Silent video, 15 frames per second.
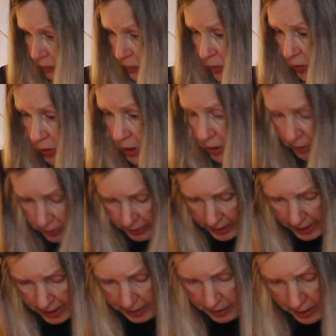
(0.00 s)
So there's
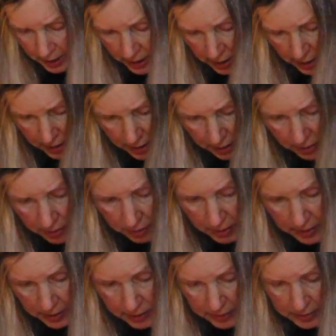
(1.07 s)
that. Here
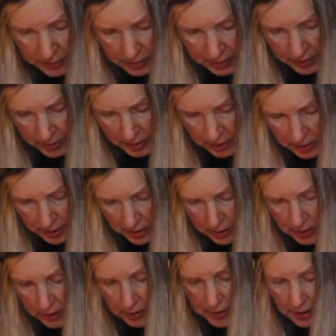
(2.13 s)
is
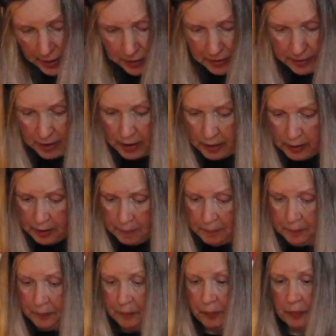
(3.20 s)
the second sock.
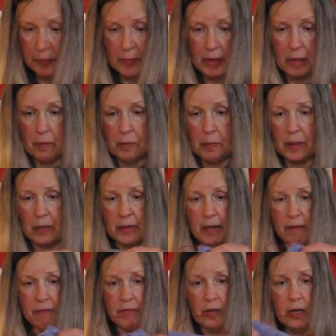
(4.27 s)
I'm about
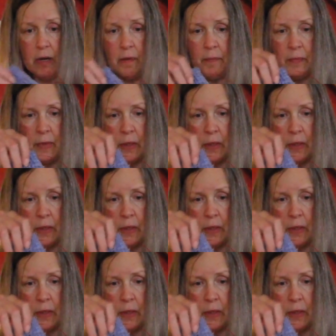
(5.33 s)
that far.